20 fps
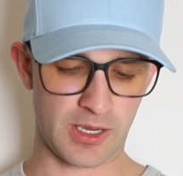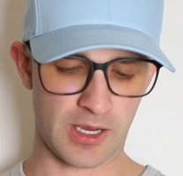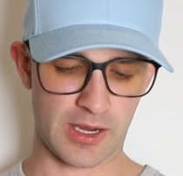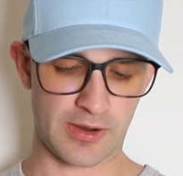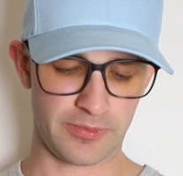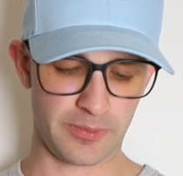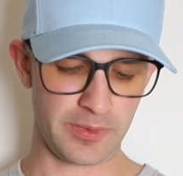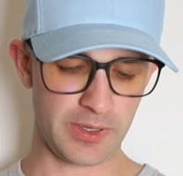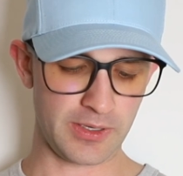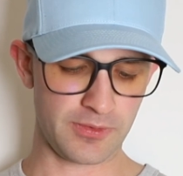
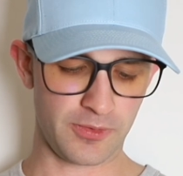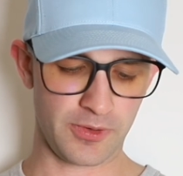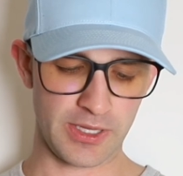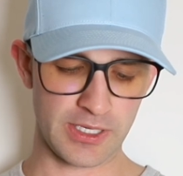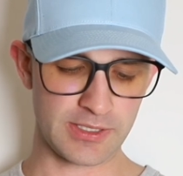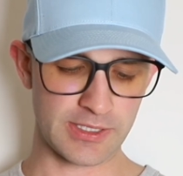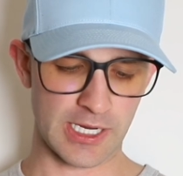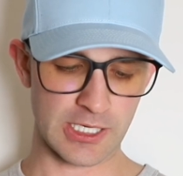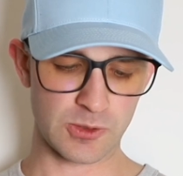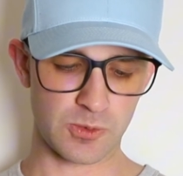Uh, for, the, for
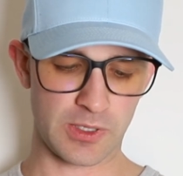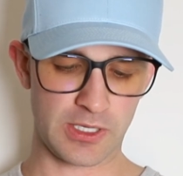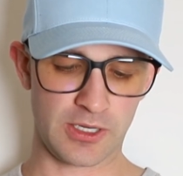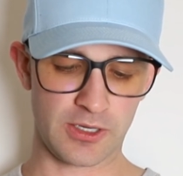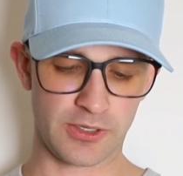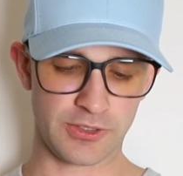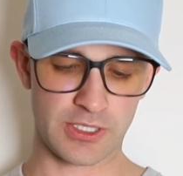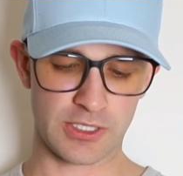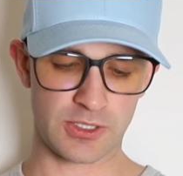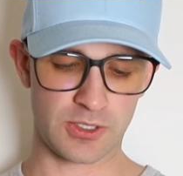this next one
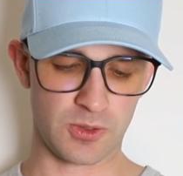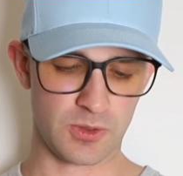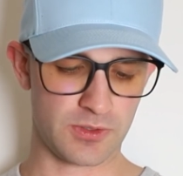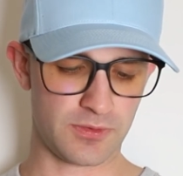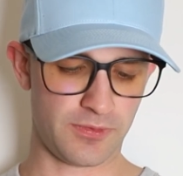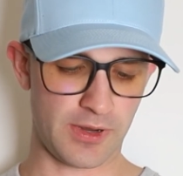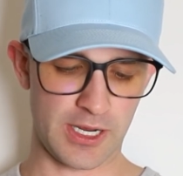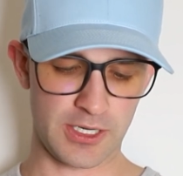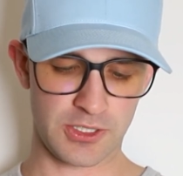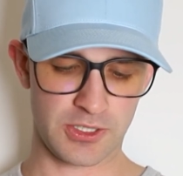here, I'll just choose
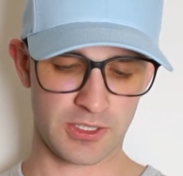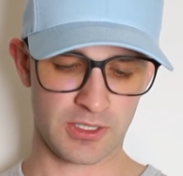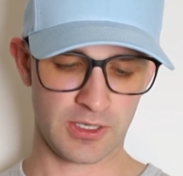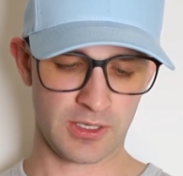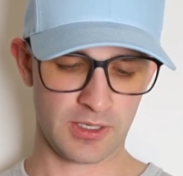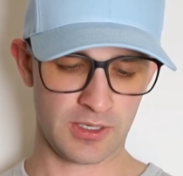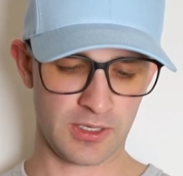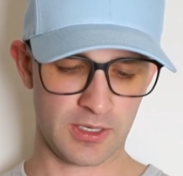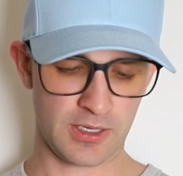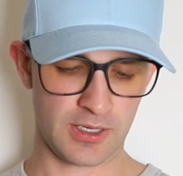fetch.
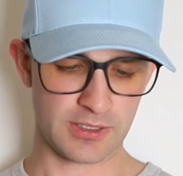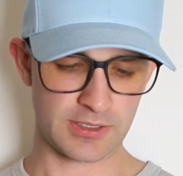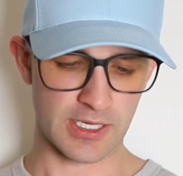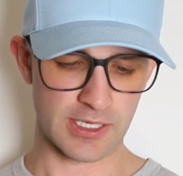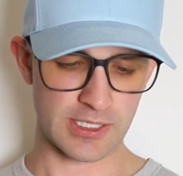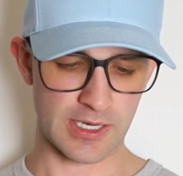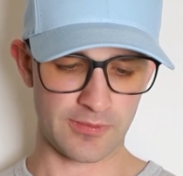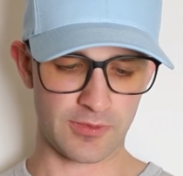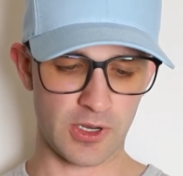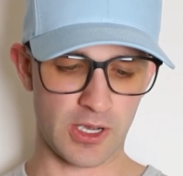It
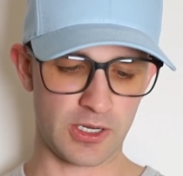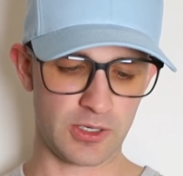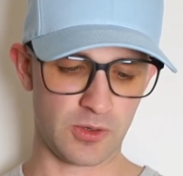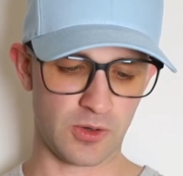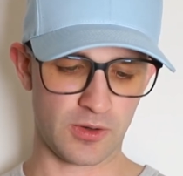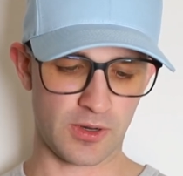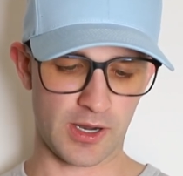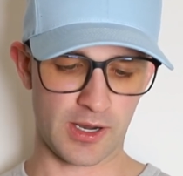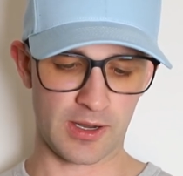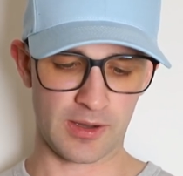says I've got
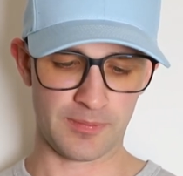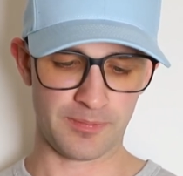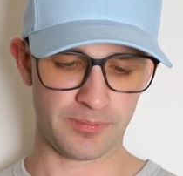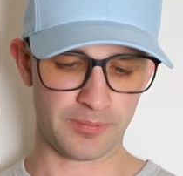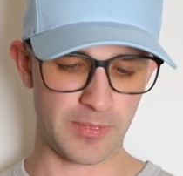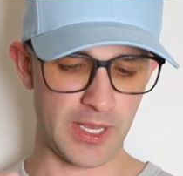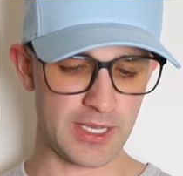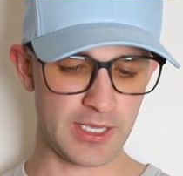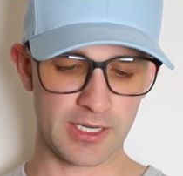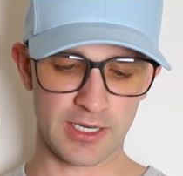to uh,
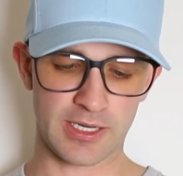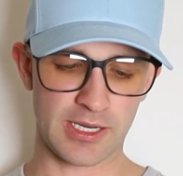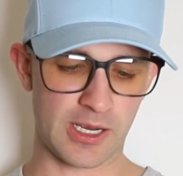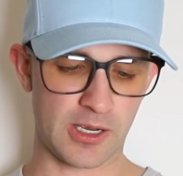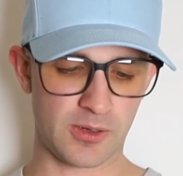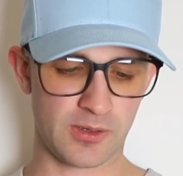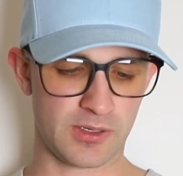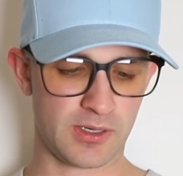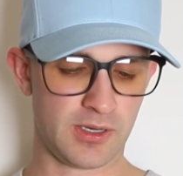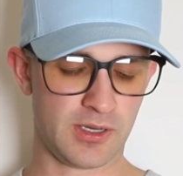make an
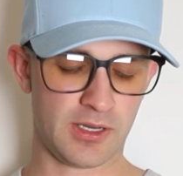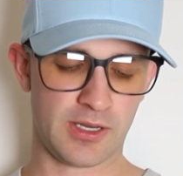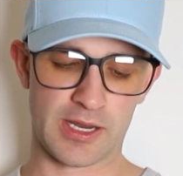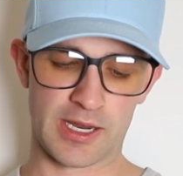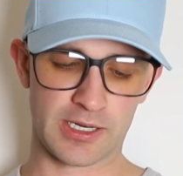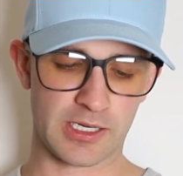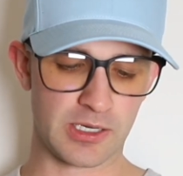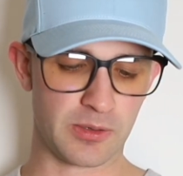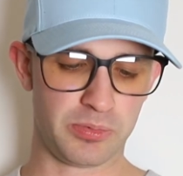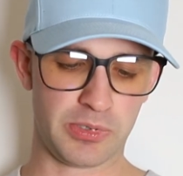account
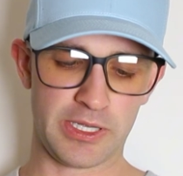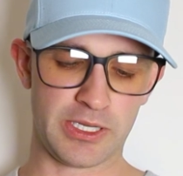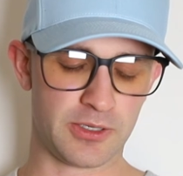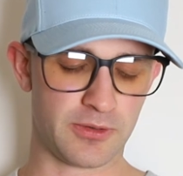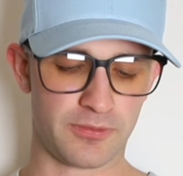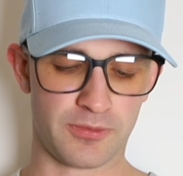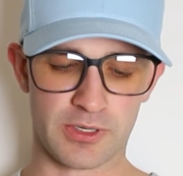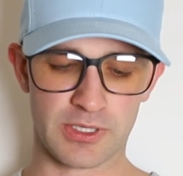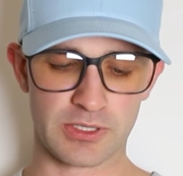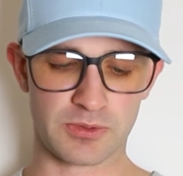and complete
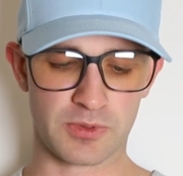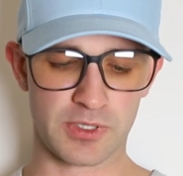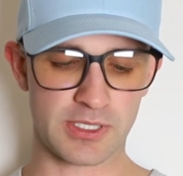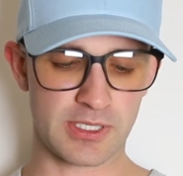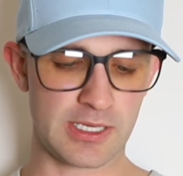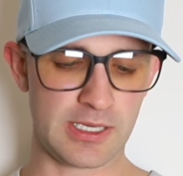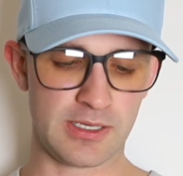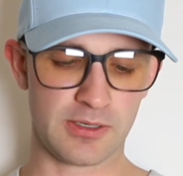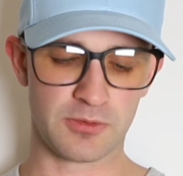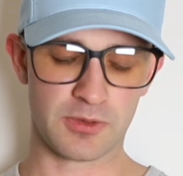your first
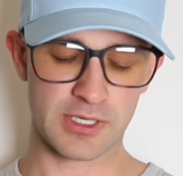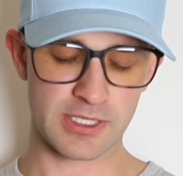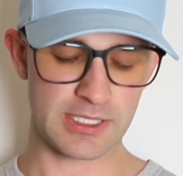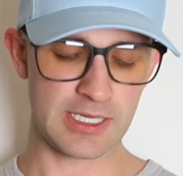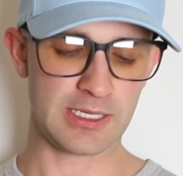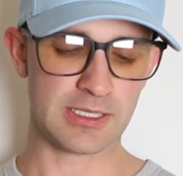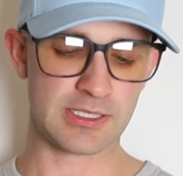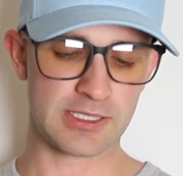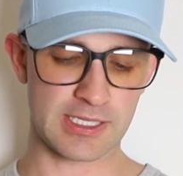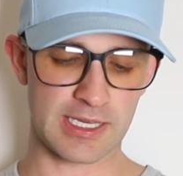receipt,
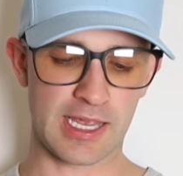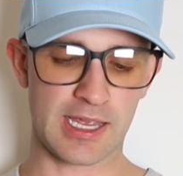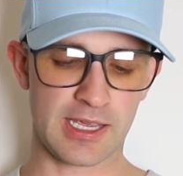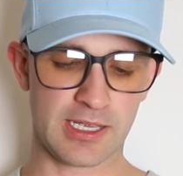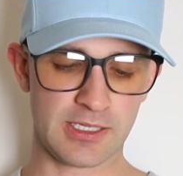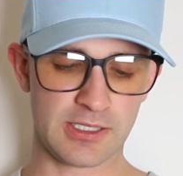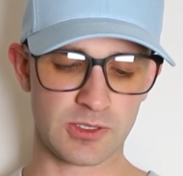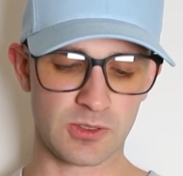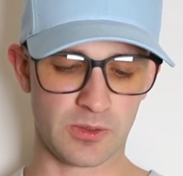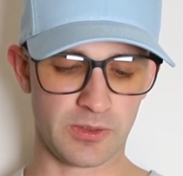receipt
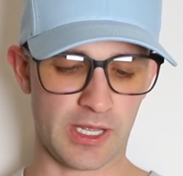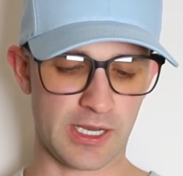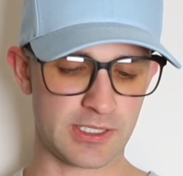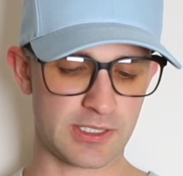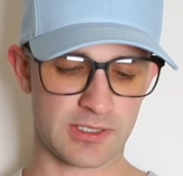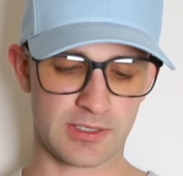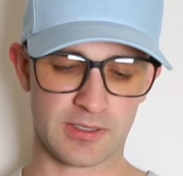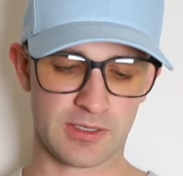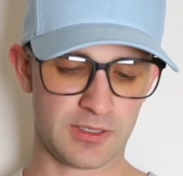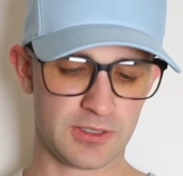scan. So
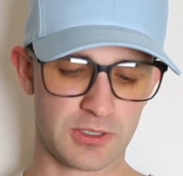that's